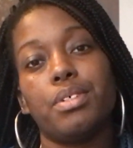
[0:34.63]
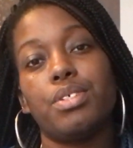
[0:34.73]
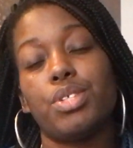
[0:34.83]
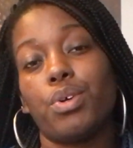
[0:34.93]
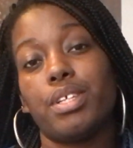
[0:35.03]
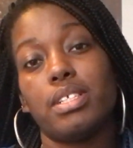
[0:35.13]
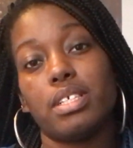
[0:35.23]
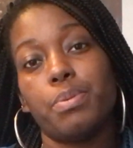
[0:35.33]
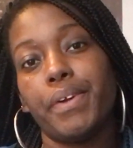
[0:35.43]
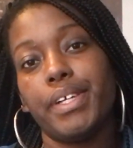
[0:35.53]
So this
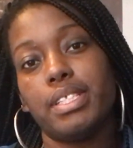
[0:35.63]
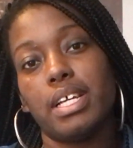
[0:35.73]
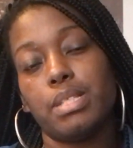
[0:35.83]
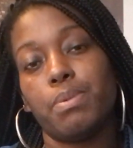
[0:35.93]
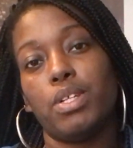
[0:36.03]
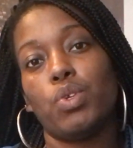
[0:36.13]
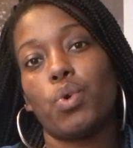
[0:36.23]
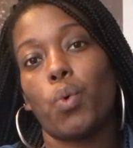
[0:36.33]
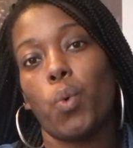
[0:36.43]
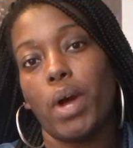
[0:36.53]
experience has been
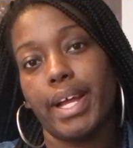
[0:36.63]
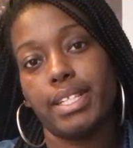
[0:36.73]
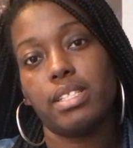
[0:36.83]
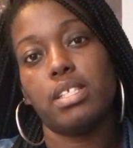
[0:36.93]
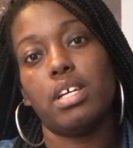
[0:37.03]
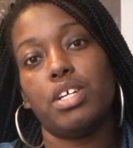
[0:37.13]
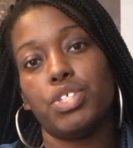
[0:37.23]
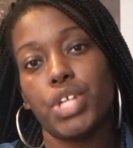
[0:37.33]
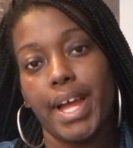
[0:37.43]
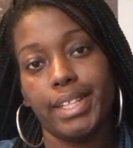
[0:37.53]
quite
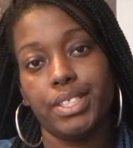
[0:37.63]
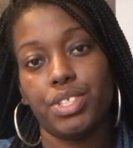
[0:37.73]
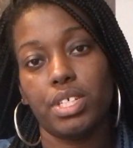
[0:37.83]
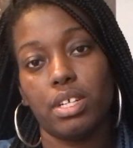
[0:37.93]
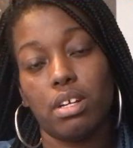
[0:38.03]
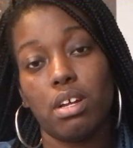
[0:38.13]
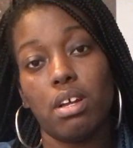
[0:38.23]
challenging.